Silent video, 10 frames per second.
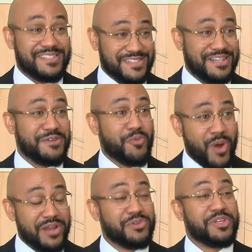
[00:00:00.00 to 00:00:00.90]
see
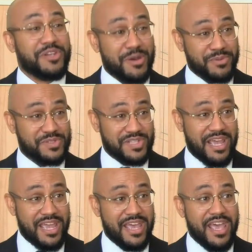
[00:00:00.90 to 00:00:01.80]
what do the numbers
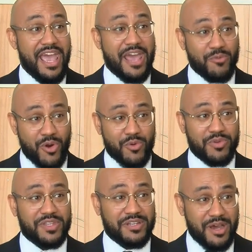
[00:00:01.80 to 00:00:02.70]
say and work
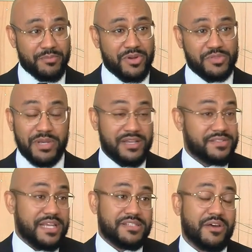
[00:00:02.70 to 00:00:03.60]
with the numbers because
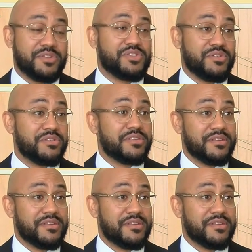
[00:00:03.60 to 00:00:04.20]
they tell the truth.